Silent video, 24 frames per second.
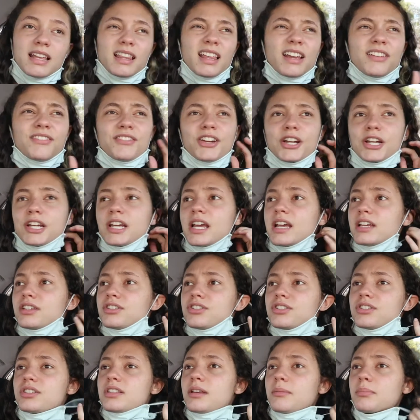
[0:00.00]
get like very
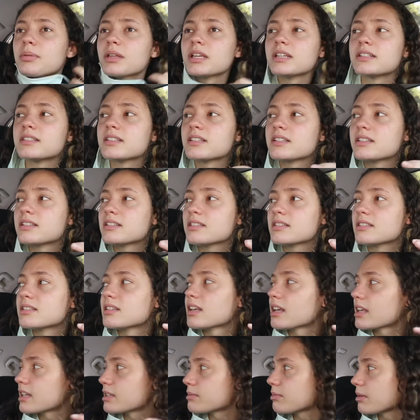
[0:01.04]
anxious at places,
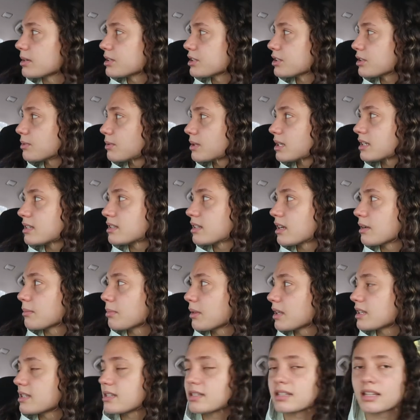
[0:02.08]
like especially when it's like
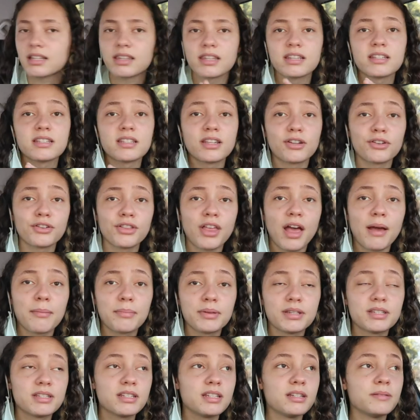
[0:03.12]
places like this that are that
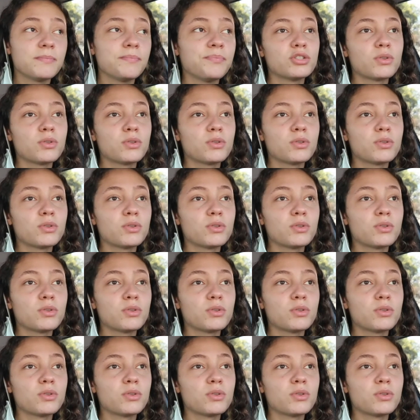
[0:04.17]
busy.